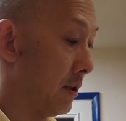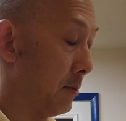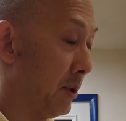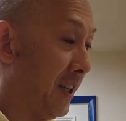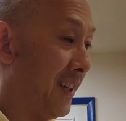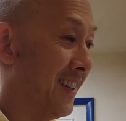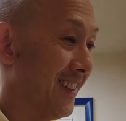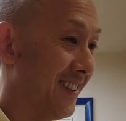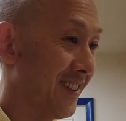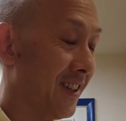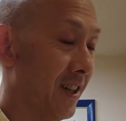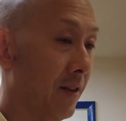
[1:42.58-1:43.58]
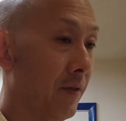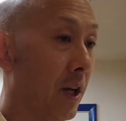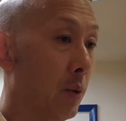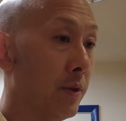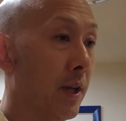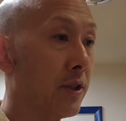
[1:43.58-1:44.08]
Because uh, if
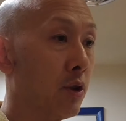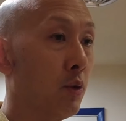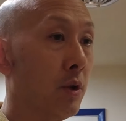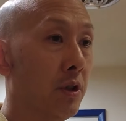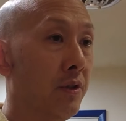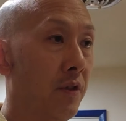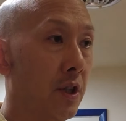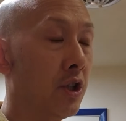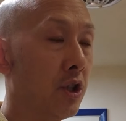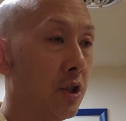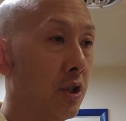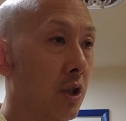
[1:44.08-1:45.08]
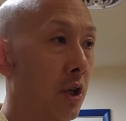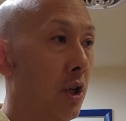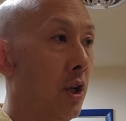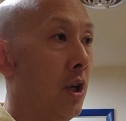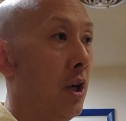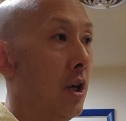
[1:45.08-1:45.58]
anyone that's grilled fish
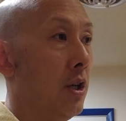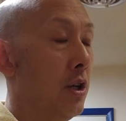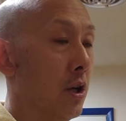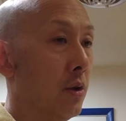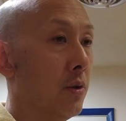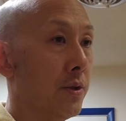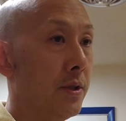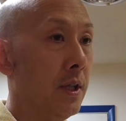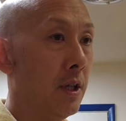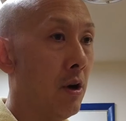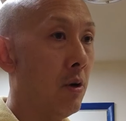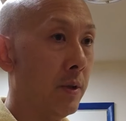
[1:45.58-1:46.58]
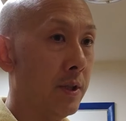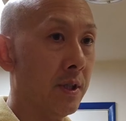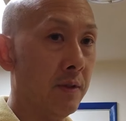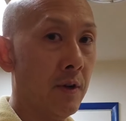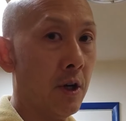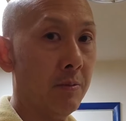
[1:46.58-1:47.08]
knows, it always
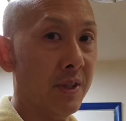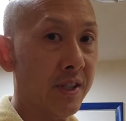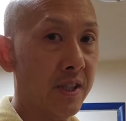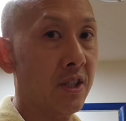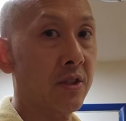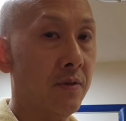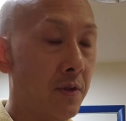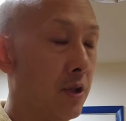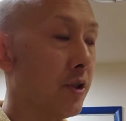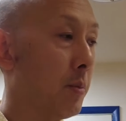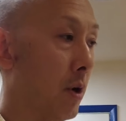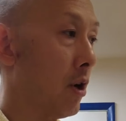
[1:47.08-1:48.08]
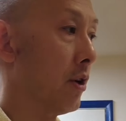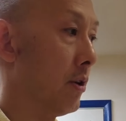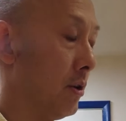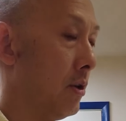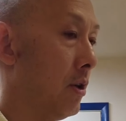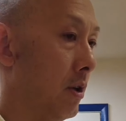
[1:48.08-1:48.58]
invariably sticks and falls apart
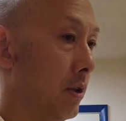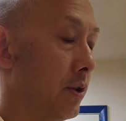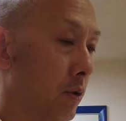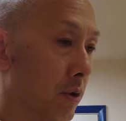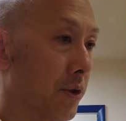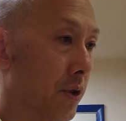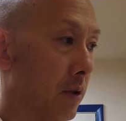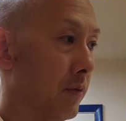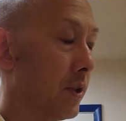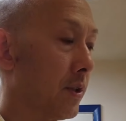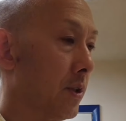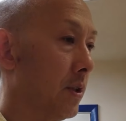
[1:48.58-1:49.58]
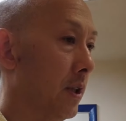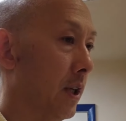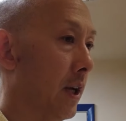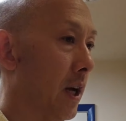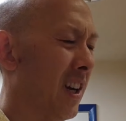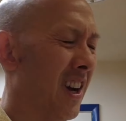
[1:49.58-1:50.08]
on the grill surface.
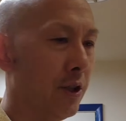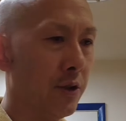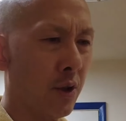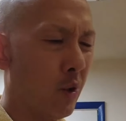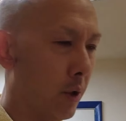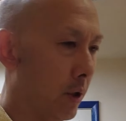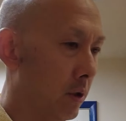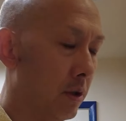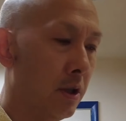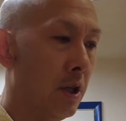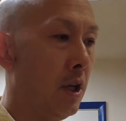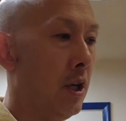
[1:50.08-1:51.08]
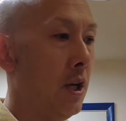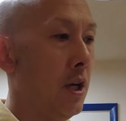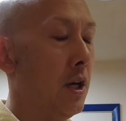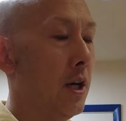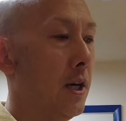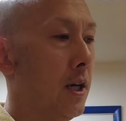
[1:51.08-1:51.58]
And I, I use a griddle,
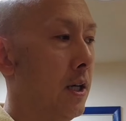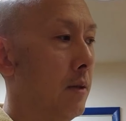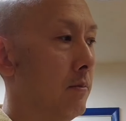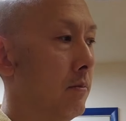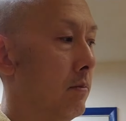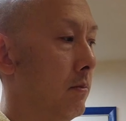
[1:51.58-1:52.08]
um,